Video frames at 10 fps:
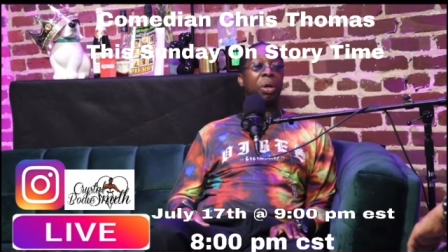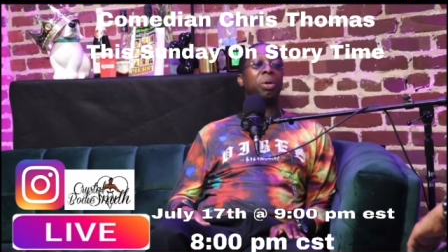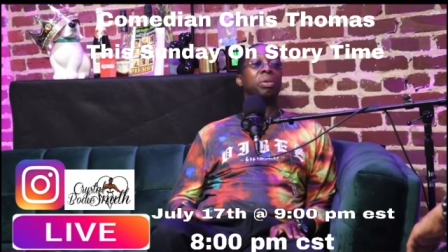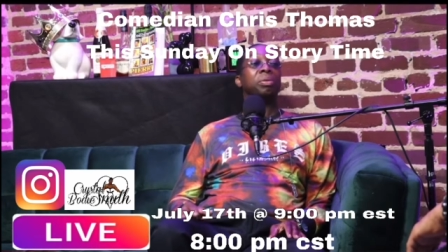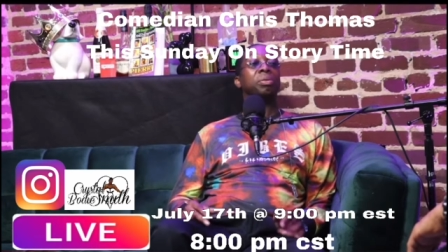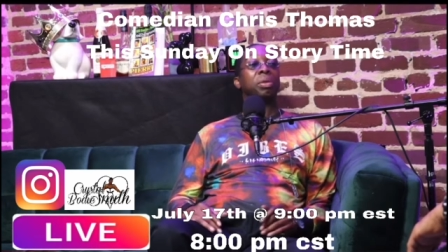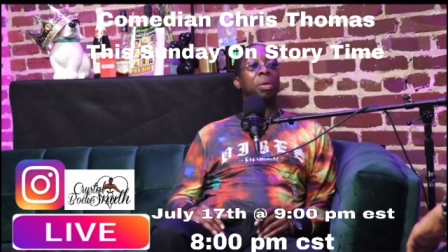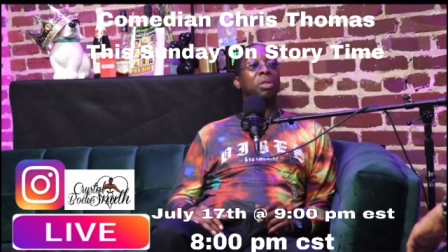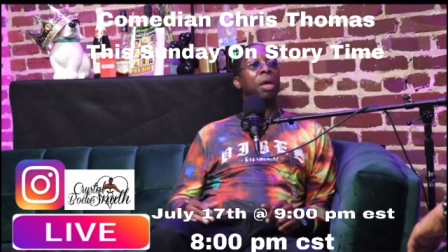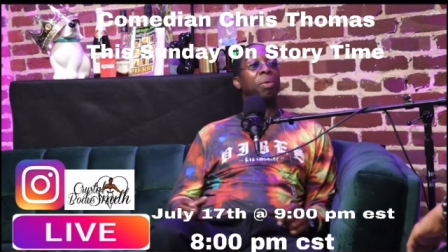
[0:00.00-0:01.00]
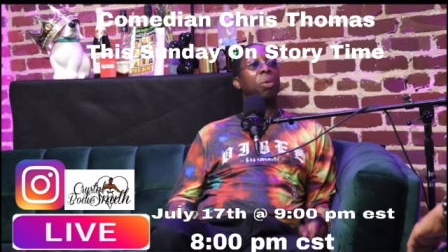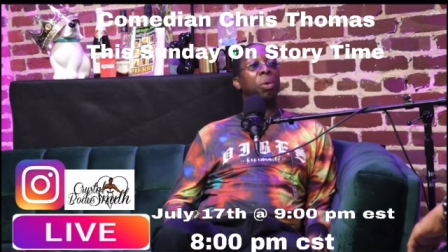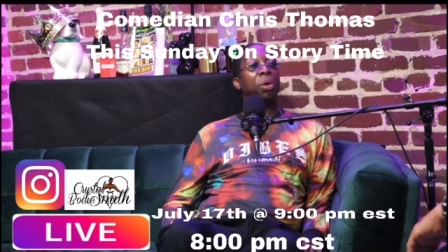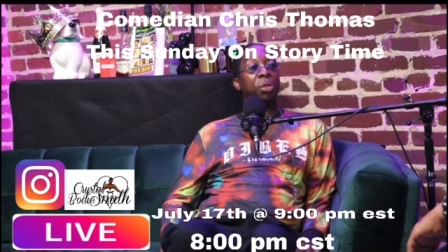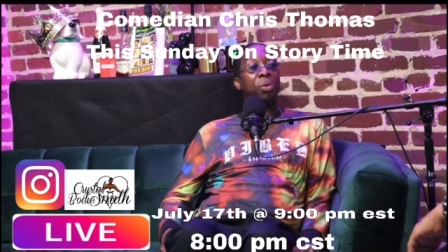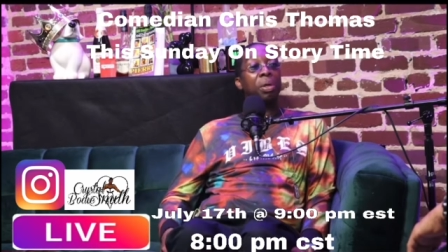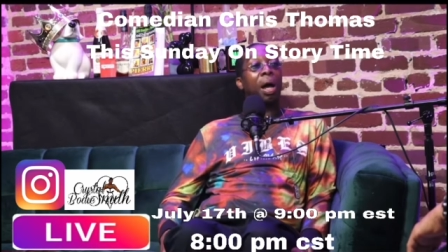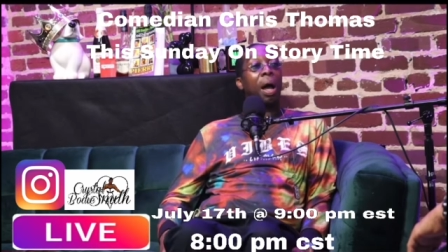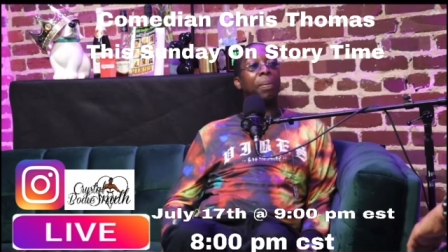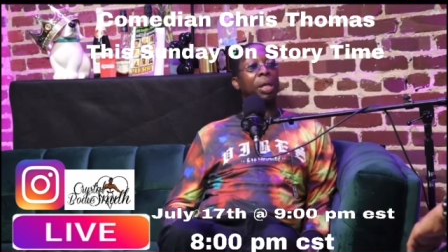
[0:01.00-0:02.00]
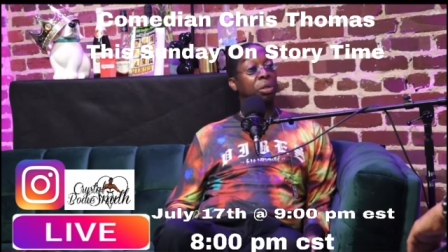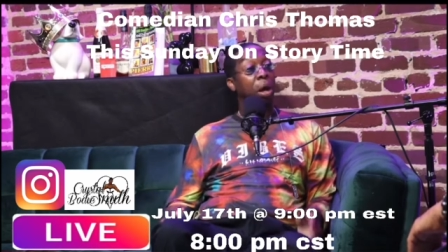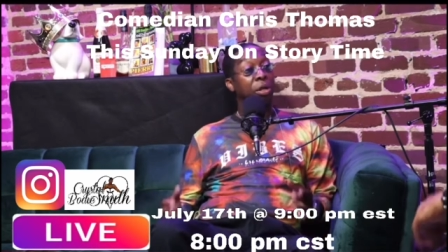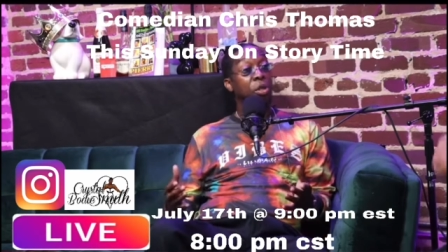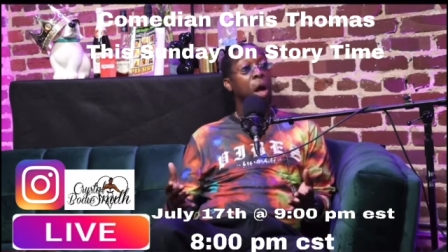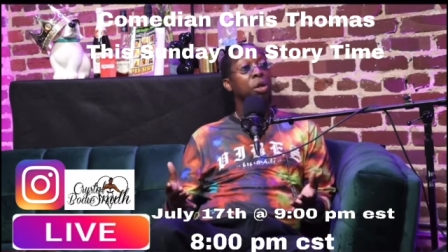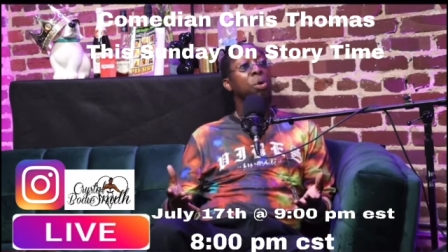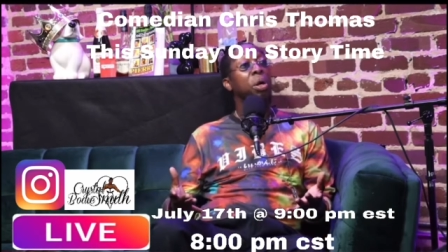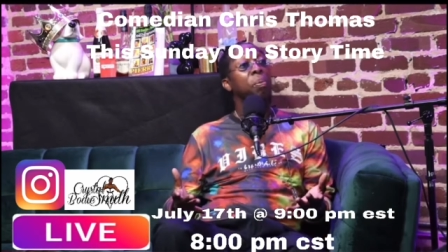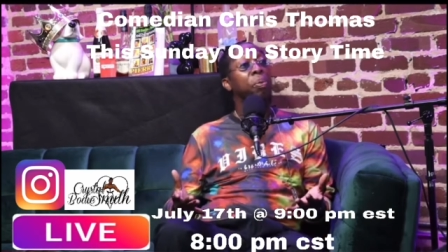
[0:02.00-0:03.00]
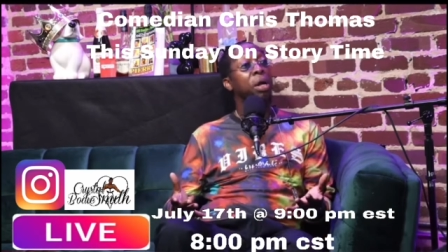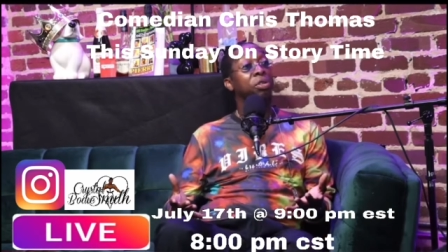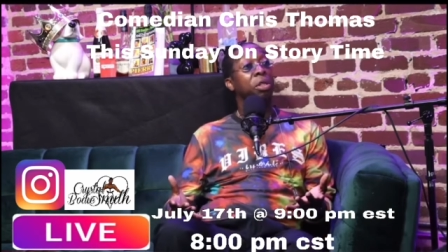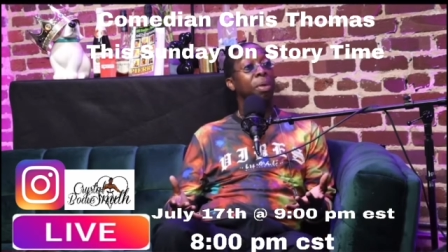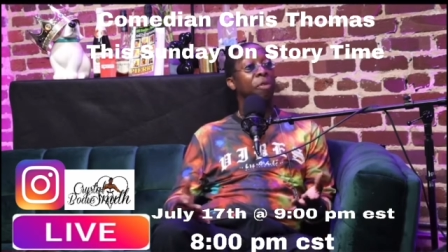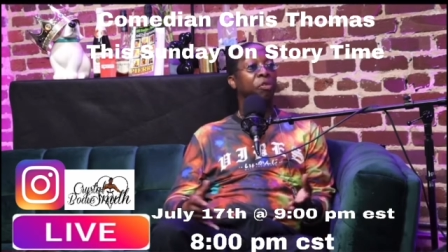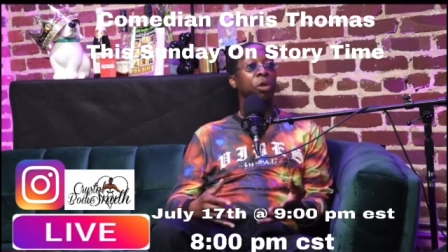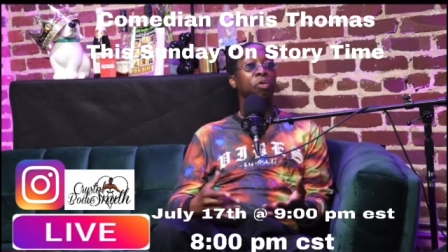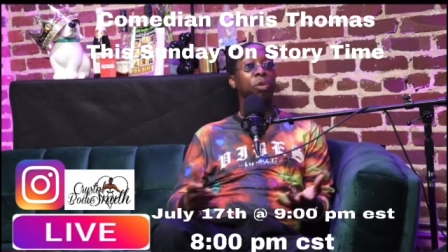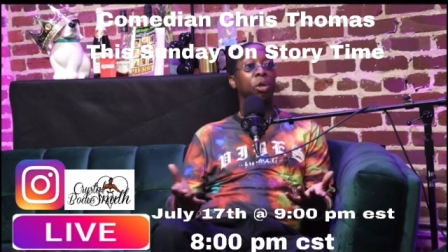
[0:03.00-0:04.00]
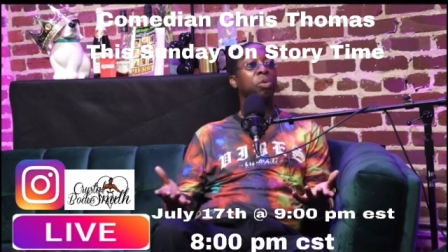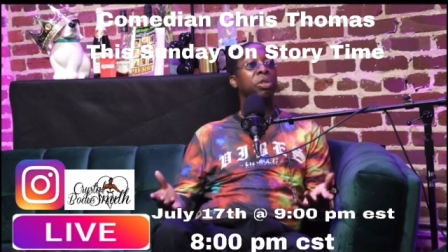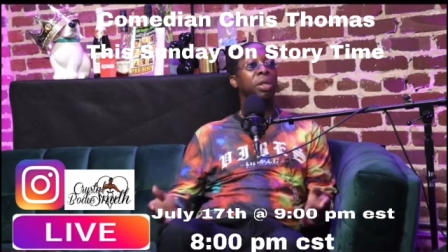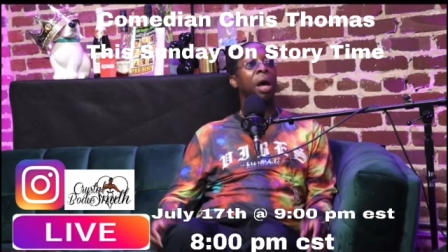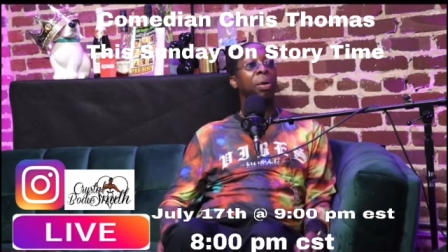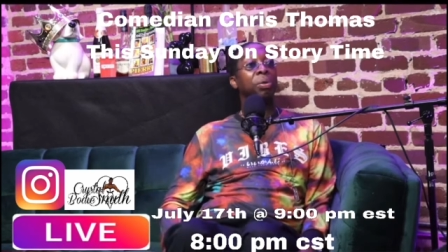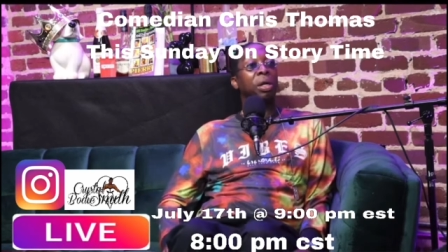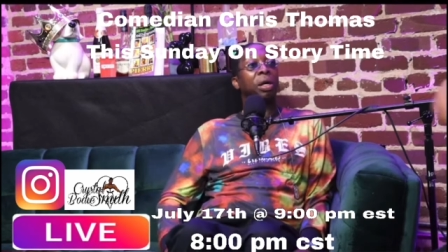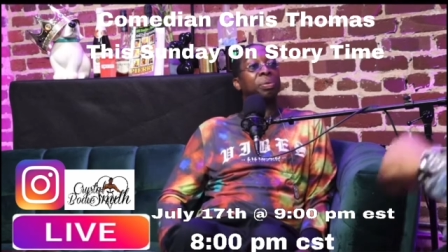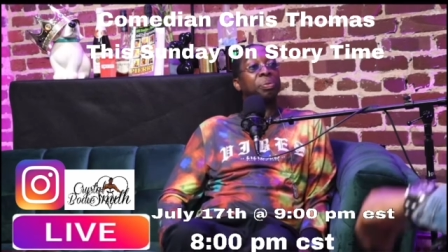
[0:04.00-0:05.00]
So I'm saving the world through comedy. So I started doing impressions. My first voice was Donald Duck.